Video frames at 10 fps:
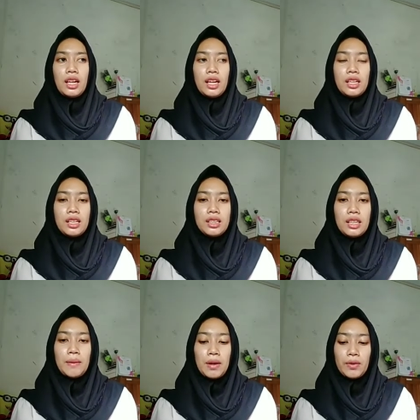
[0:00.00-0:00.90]

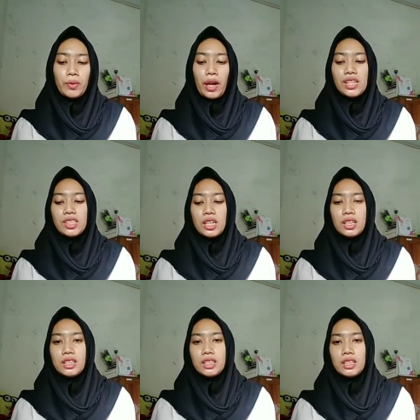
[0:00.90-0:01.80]
type of
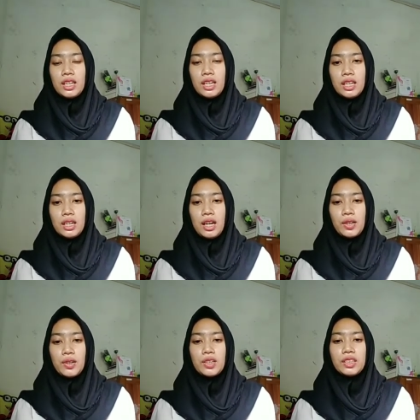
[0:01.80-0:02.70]
question
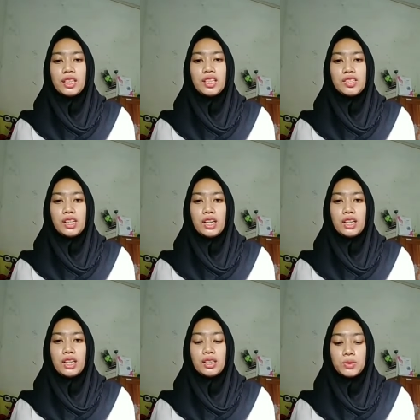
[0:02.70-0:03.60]
according Richard
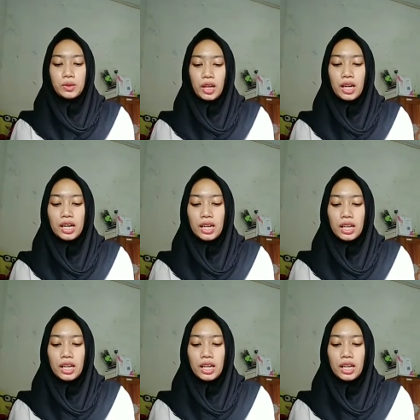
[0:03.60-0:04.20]
and Lucas,